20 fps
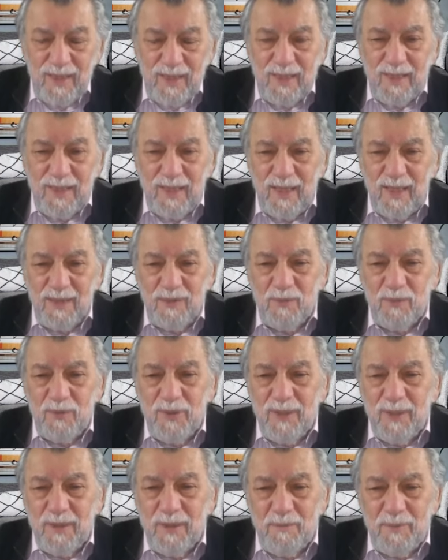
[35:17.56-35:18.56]
that we
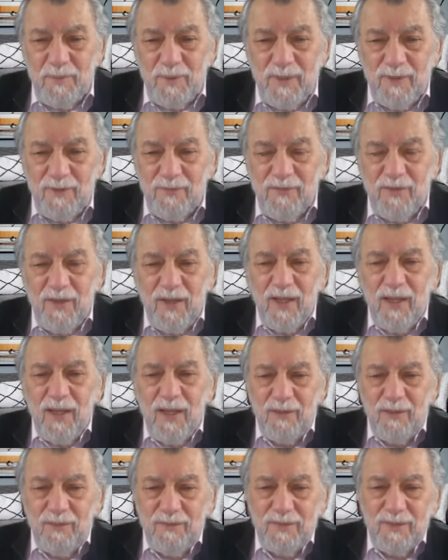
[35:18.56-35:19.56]
can be
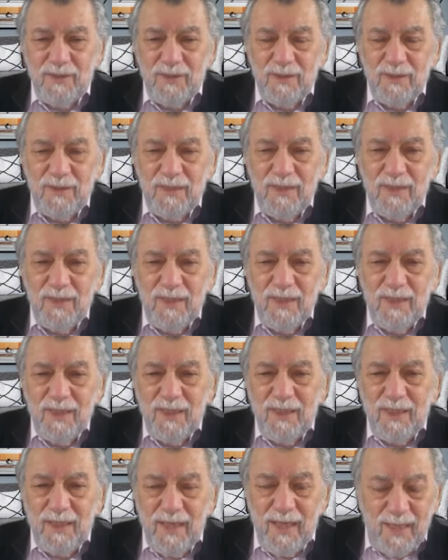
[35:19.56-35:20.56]
involved
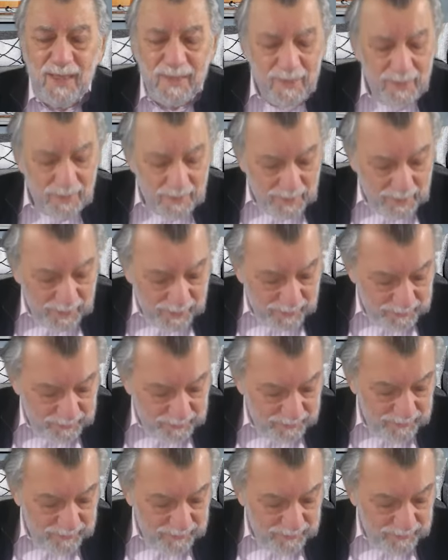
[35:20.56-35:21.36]
in Haqiqat.